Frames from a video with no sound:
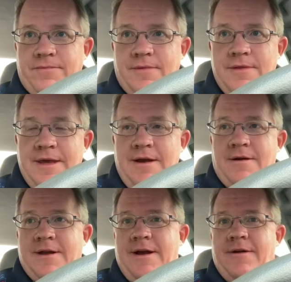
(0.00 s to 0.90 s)
they
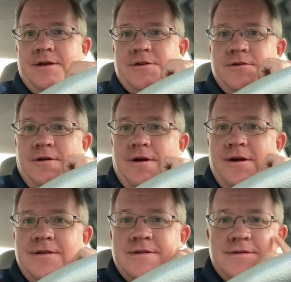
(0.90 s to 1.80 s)
are caricature
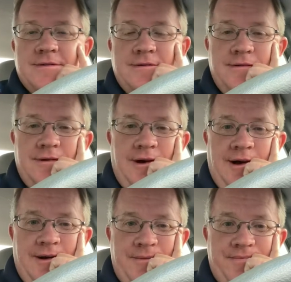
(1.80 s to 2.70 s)
artists
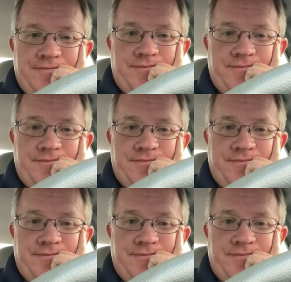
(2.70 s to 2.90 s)
who